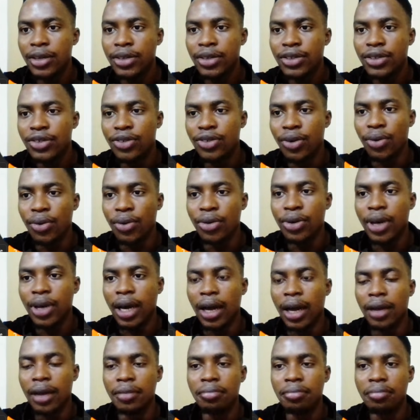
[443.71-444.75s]
So you
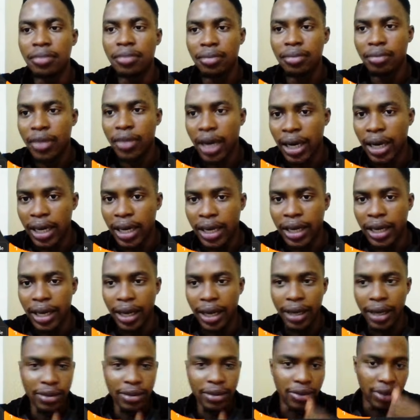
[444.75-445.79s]
can click
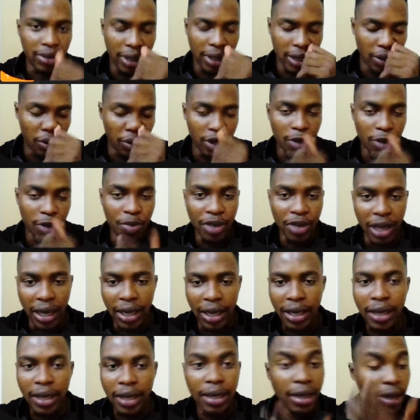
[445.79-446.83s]
here to get your API
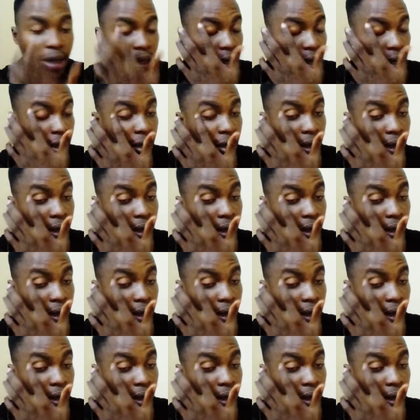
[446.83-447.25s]
key.